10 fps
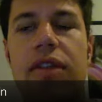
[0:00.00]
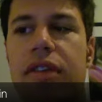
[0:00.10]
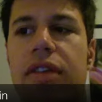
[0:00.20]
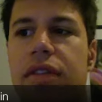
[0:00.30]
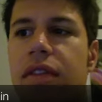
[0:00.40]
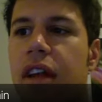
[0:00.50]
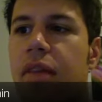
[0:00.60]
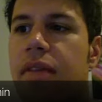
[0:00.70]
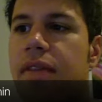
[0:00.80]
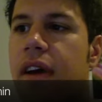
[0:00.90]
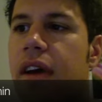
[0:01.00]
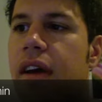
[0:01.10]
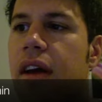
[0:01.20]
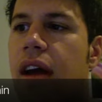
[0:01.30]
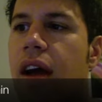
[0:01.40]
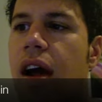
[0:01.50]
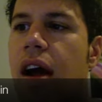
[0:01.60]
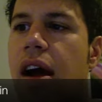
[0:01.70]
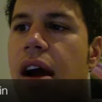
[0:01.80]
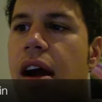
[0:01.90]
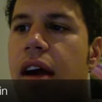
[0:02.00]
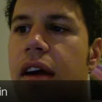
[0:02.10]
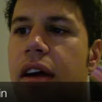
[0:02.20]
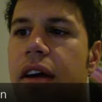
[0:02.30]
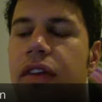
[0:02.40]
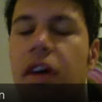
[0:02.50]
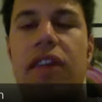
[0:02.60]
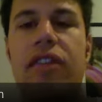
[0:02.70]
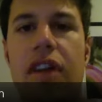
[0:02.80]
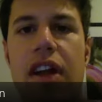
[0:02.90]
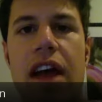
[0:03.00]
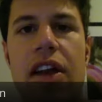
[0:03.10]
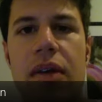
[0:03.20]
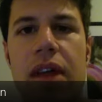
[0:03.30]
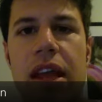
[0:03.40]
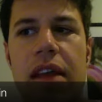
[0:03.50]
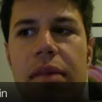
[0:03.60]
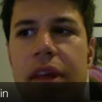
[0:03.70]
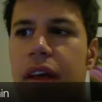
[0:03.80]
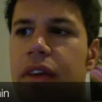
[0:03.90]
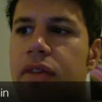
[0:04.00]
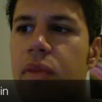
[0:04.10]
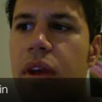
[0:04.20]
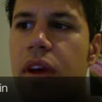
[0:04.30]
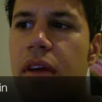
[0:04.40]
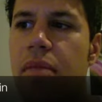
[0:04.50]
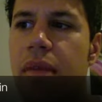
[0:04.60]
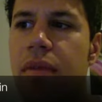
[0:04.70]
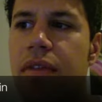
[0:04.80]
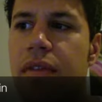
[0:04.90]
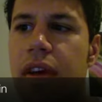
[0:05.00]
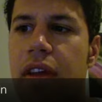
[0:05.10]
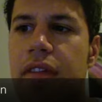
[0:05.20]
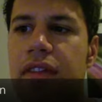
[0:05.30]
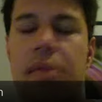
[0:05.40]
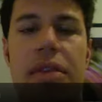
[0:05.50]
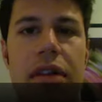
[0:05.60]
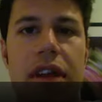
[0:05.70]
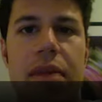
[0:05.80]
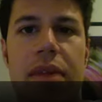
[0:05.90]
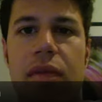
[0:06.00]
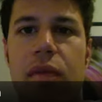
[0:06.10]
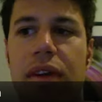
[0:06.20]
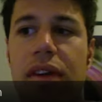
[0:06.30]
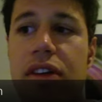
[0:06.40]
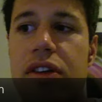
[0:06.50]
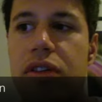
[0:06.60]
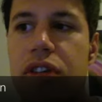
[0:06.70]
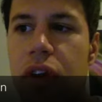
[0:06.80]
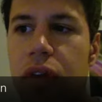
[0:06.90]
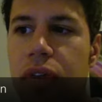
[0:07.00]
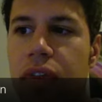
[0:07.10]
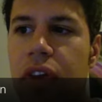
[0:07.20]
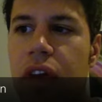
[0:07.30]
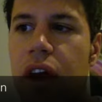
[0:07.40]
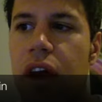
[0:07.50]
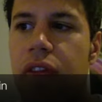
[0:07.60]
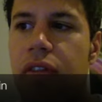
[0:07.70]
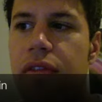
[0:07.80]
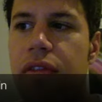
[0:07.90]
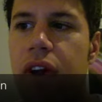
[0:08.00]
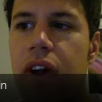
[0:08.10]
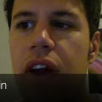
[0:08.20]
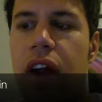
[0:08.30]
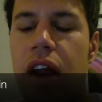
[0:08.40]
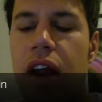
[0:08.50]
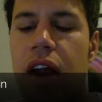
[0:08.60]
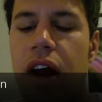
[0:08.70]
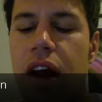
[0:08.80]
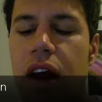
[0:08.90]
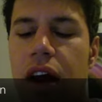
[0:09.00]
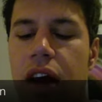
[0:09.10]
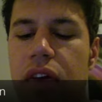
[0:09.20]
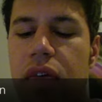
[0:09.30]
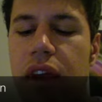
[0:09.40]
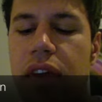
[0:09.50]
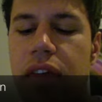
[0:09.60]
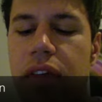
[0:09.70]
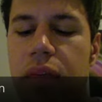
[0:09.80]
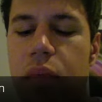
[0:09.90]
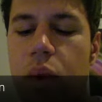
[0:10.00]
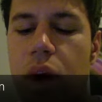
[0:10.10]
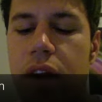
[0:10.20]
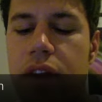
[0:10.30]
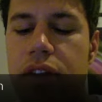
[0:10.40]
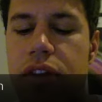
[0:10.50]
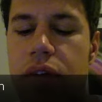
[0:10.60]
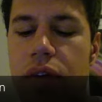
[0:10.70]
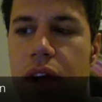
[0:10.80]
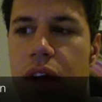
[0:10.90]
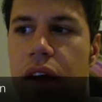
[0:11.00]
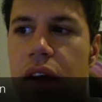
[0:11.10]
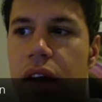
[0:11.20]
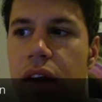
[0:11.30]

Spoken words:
to. So that'll be fun. So I'll get started. I know Nate because we are members of the same theater company. We've worked on 2 shows so far. Our director wanted to kind of